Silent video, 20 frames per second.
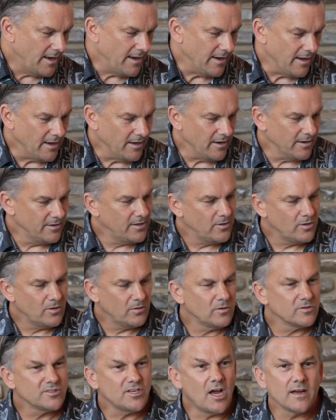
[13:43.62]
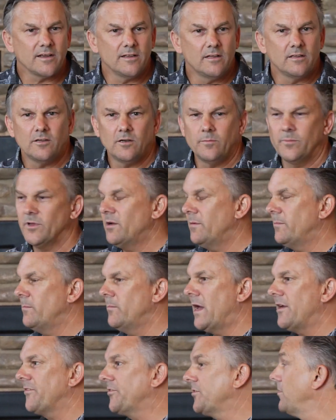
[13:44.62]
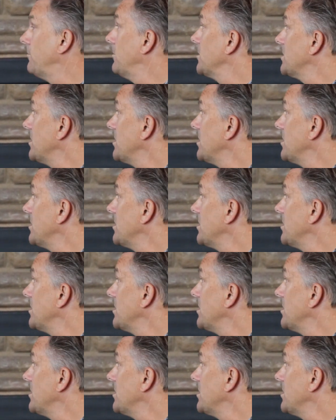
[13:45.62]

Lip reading: And we'll talk a little bit about the